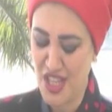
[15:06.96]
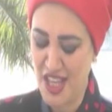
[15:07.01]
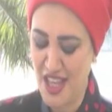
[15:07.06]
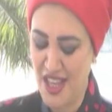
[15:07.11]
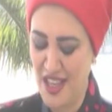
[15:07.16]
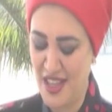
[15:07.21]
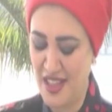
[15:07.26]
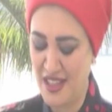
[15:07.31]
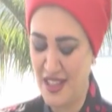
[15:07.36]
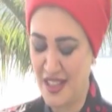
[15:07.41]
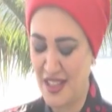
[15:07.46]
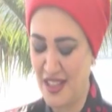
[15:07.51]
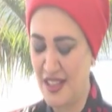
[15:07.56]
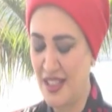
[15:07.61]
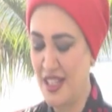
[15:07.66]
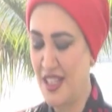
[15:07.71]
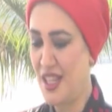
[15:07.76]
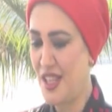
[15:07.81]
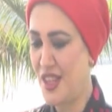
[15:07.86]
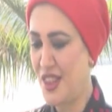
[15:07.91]
and
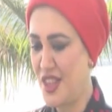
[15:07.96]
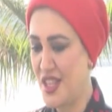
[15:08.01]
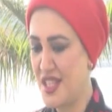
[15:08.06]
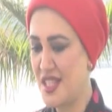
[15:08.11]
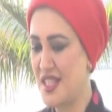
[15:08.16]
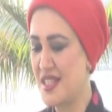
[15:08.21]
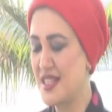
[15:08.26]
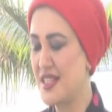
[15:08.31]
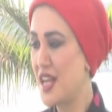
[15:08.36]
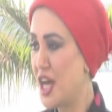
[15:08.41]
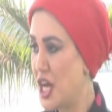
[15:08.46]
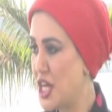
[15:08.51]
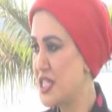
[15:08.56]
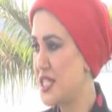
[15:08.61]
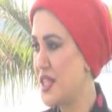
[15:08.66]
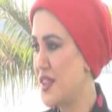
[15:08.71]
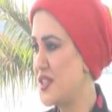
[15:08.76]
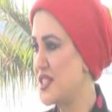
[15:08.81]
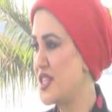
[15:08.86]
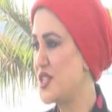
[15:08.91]
this is us,
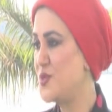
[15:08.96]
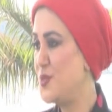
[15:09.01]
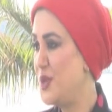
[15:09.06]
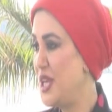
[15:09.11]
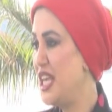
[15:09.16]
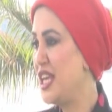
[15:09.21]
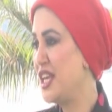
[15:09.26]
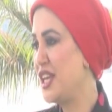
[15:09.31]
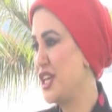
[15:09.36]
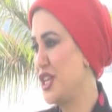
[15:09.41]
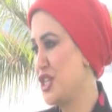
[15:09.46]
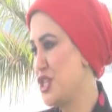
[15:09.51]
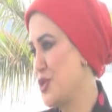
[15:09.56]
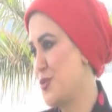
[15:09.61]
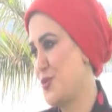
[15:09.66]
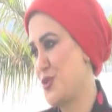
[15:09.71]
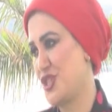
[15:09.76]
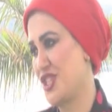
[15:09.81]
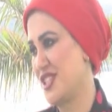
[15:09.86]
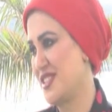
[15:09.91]
this is being
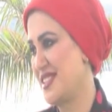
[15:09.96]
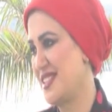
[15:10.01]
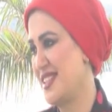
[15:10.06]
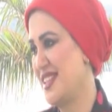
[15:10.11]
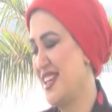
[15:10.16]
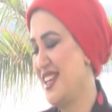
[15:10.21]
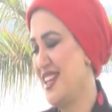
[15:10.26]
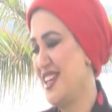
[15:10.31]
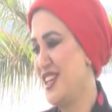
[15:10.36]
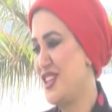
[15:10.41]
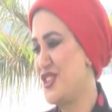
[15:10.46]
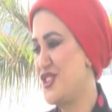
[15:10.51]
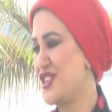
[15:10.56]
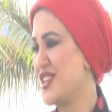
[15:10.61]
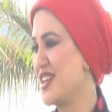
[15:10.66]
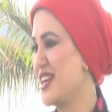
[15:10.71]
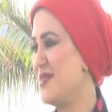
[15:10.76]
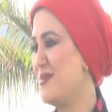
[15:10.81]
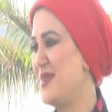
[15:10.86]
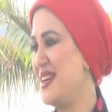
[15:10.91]
Egyptians.
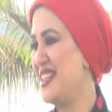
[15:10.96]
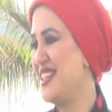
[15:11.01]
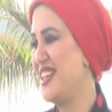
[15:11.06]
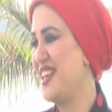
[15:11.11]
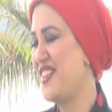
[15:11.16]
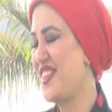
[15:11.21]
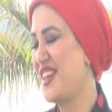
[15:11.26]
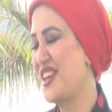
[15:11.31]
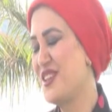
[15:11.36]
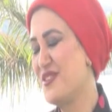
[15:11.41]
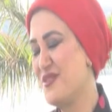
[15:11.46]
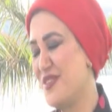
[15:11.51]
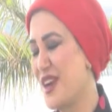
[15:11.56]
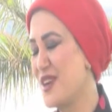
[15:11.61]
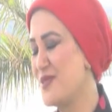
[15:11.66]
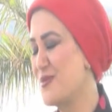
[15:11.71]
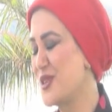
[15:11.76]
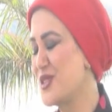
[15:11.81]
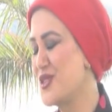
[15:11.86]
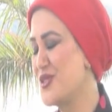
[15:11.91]
Engineer Amani, thank you
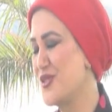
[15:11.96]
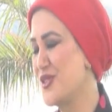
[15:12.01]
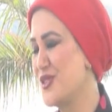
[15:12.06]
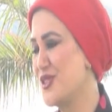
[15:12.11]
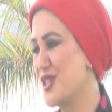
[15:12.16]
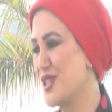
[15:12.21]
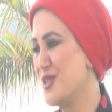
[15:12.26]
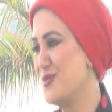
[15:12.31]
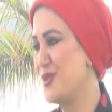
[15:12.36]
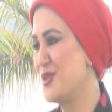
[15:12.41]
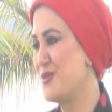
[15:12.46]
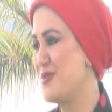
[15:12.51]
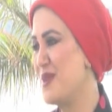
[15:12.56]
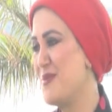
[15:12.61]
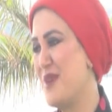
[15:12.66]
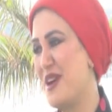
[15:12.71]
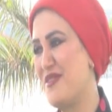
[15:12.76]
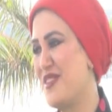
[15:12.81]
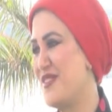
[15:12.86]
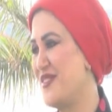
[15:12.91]
very much for your input, ma'am.
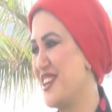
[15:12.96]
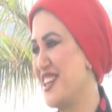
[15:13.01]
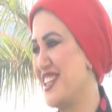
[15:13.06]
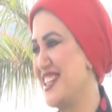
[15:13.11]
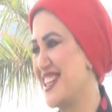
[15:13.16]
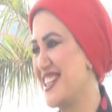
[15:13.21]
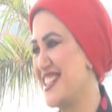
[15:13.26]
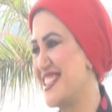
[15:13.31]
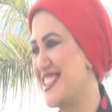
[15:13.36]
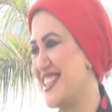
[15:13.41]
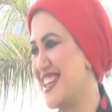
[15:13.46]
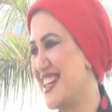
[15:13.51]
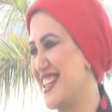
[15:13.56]
Have a very nice day.